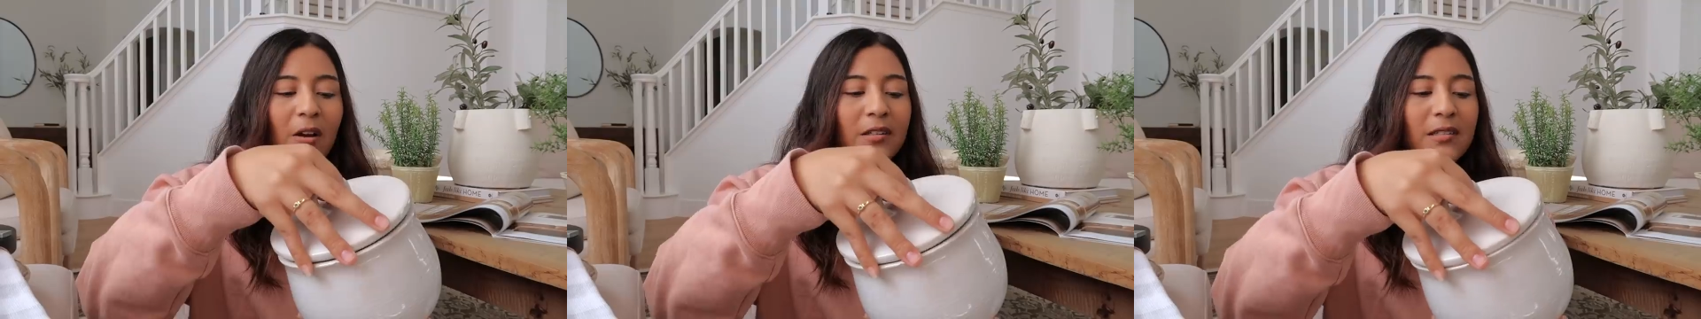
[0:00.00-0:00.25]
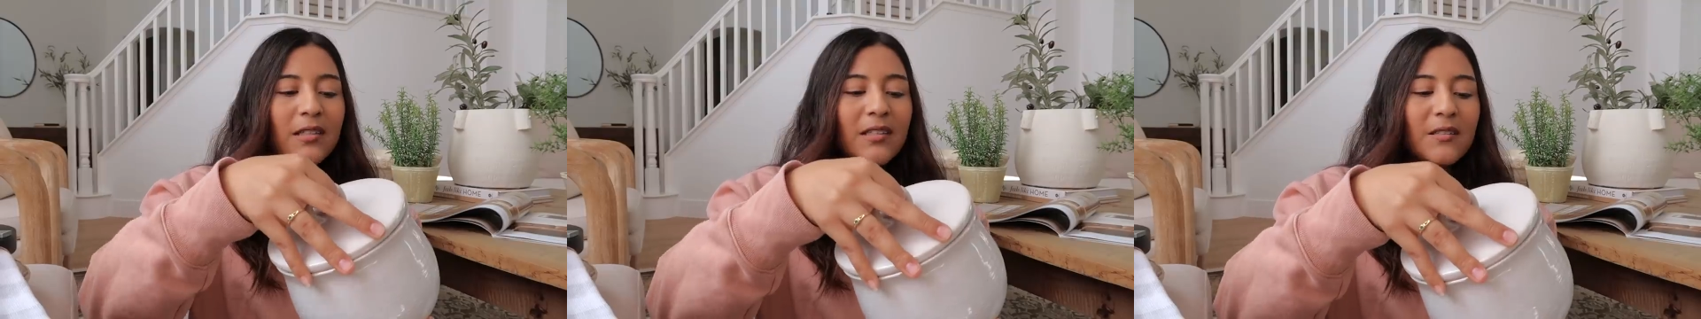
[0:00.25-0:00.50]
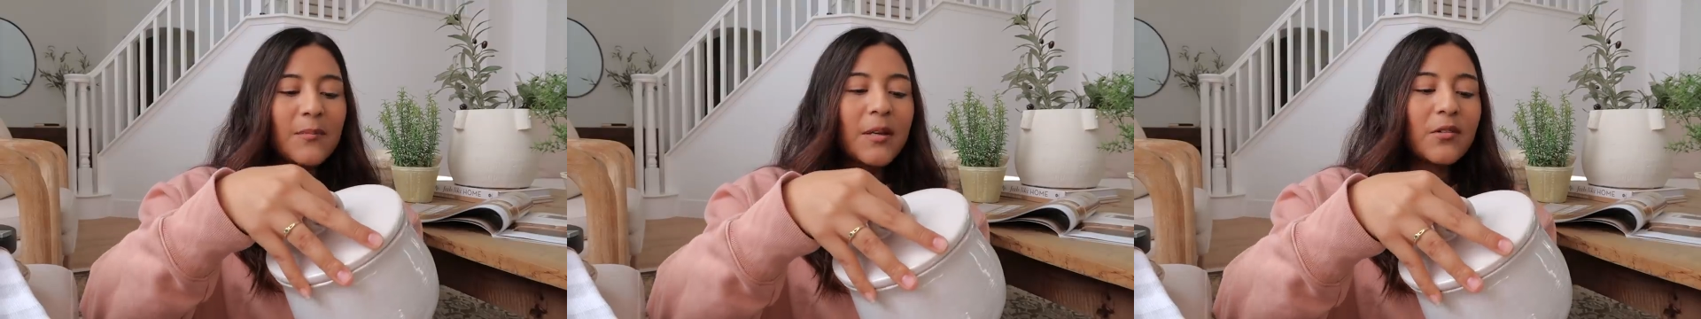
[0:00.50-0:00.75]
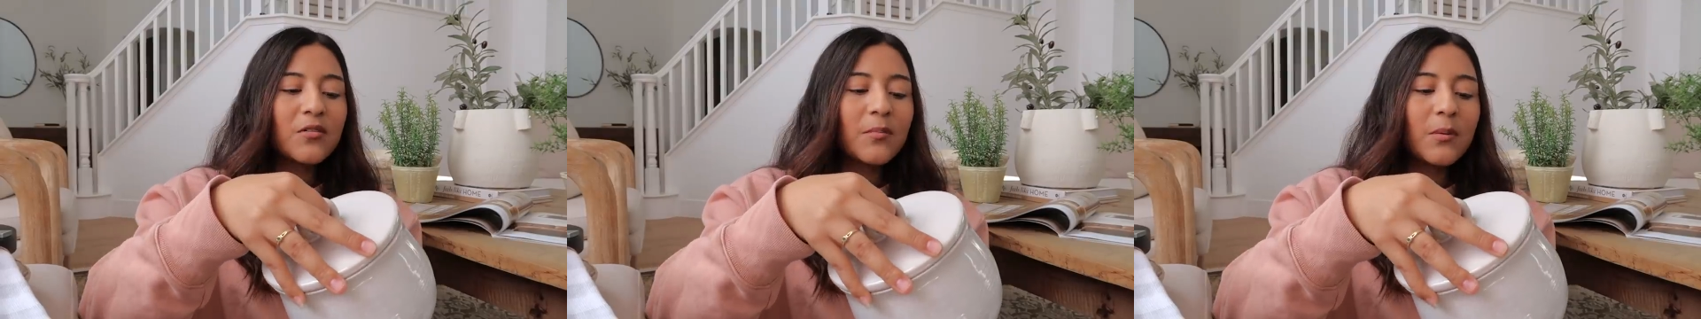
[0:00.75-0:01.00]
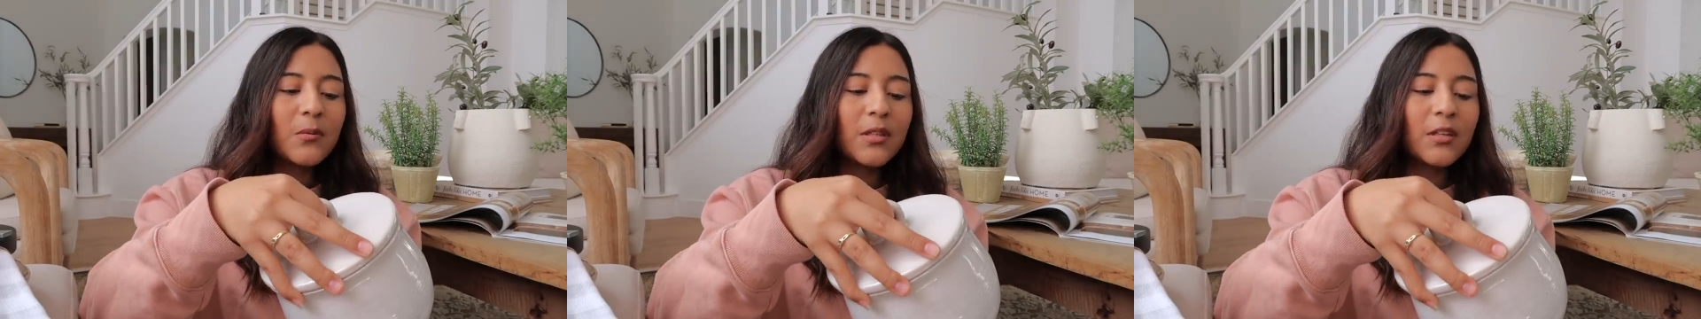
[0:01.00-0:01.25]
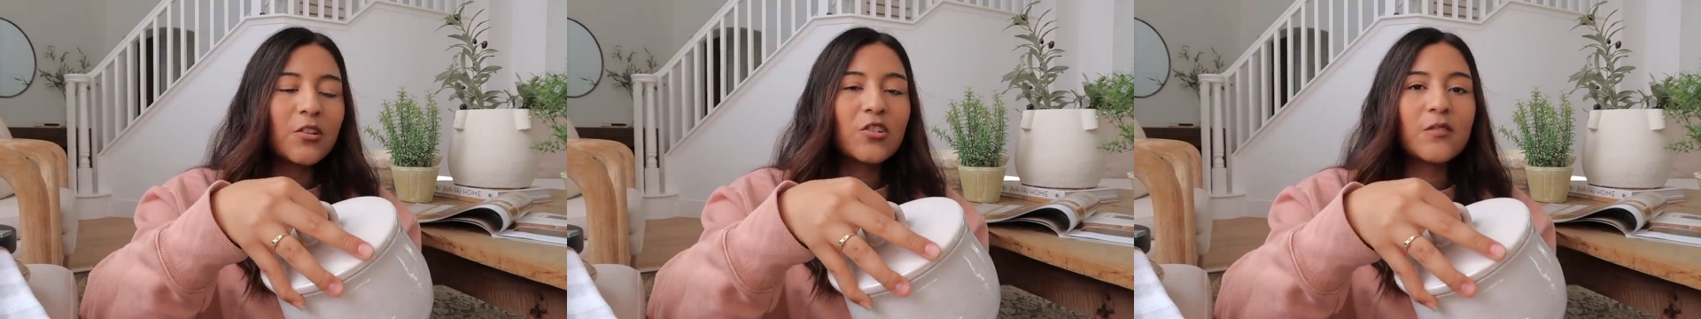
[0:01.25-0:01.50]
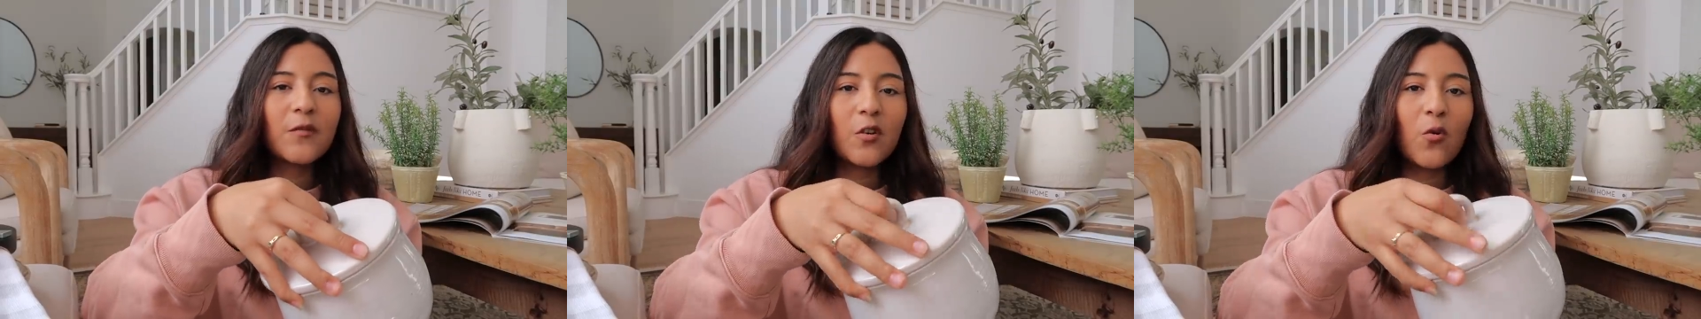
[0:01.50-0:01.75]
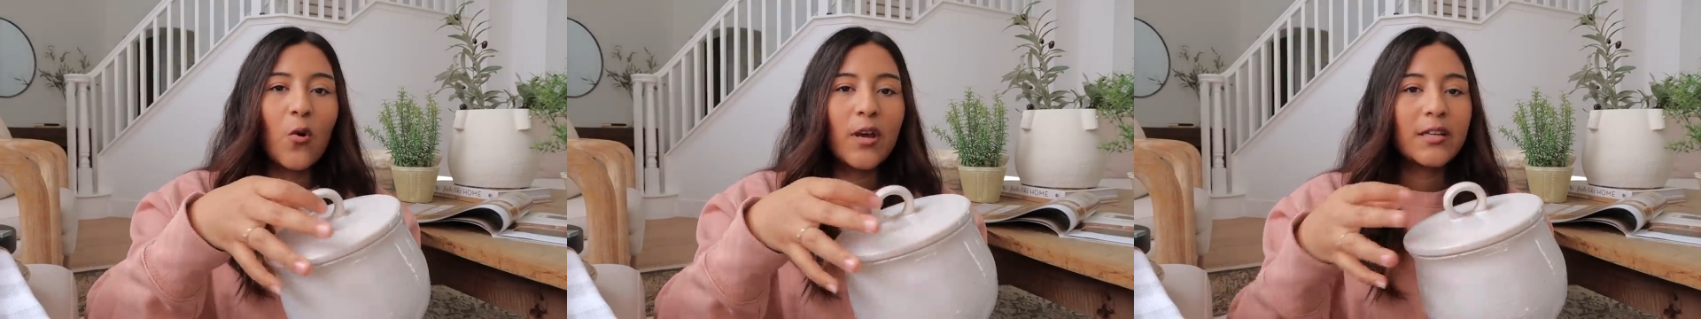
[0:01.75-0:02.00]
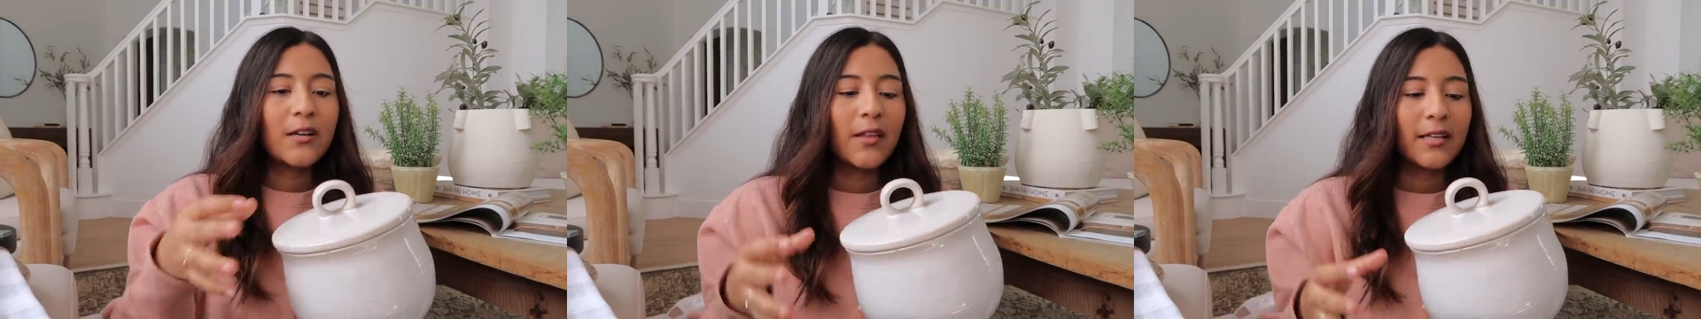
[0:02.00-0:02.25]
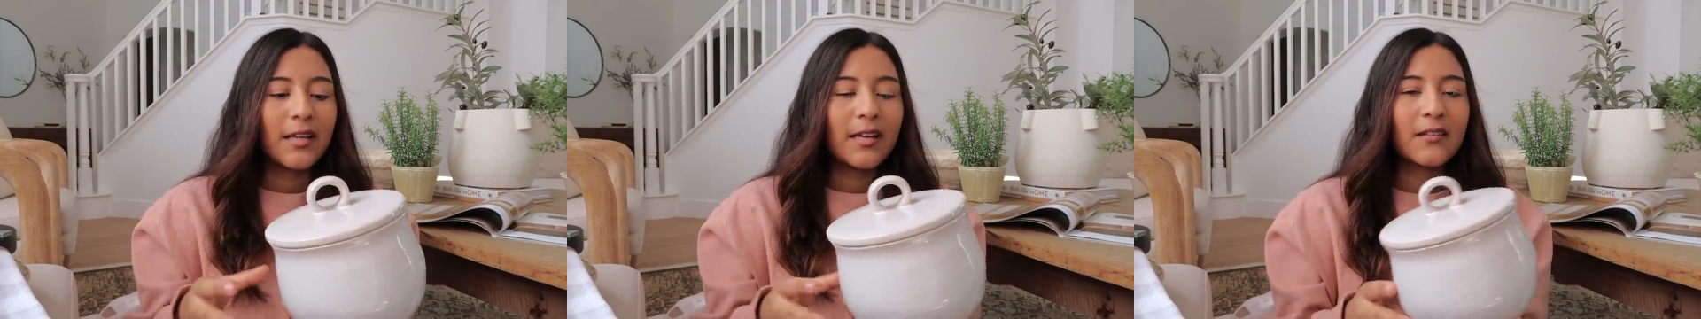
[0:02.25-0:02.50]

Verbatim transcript: Honestly, this might also be really good just for coin collecting,